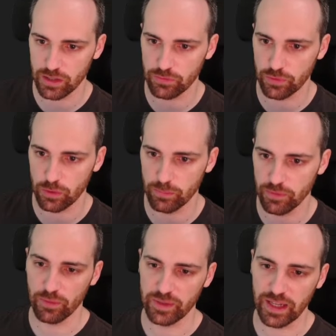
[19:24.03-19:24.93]
transform
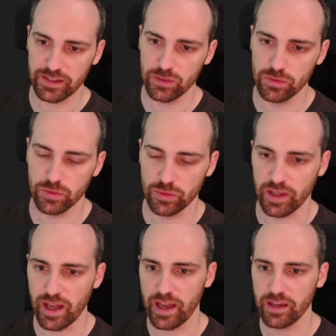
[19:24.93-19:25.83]
from the latitude to
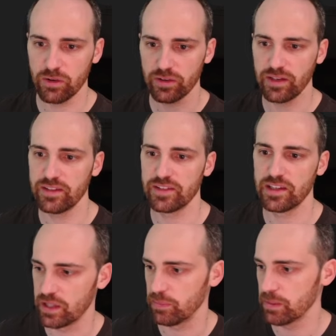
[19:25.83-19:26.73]
the I coordinates
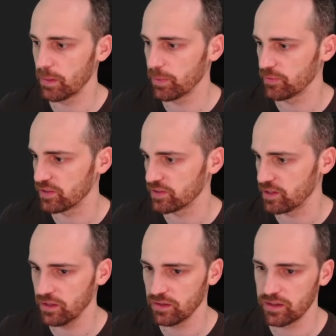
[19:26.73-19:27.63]
in the minimap of the
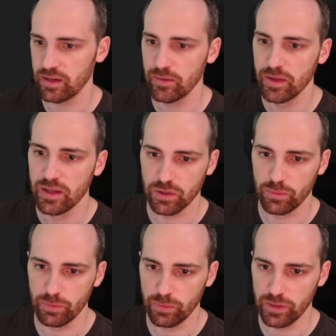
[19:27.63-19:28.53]
screen here.
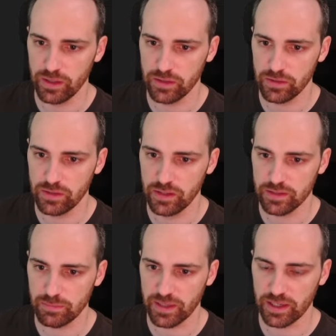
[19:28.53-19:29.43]
So we will need
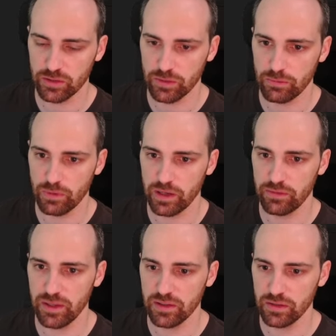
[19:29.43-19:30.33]
this Mercator y
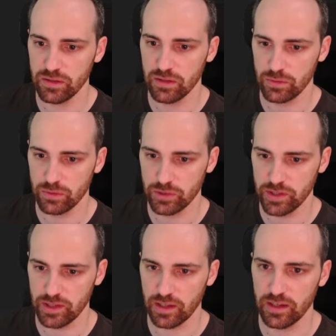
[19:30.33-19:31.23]
method to use
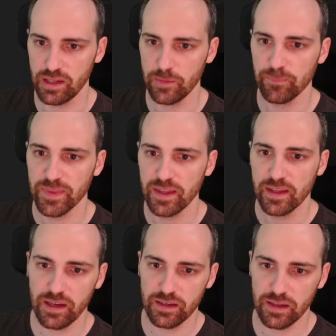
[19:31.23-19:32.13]
it in here.
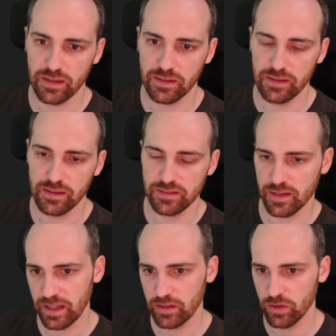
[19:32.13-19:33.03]
And in this
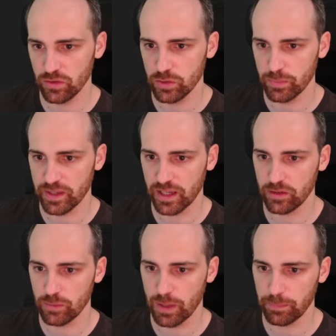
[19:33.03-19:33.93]
lat.long to
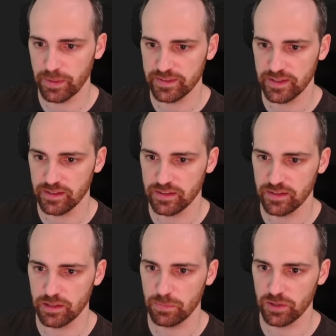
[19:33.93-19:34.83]
Mercator map pixels,
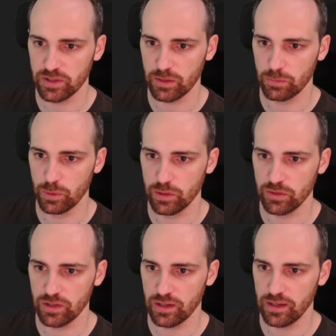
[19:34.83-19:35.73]
this method that we were
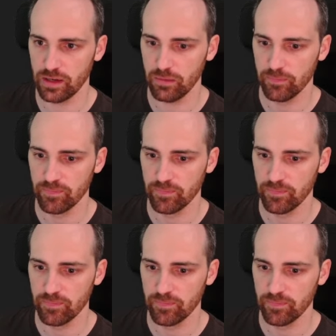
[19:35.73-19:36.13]
using here,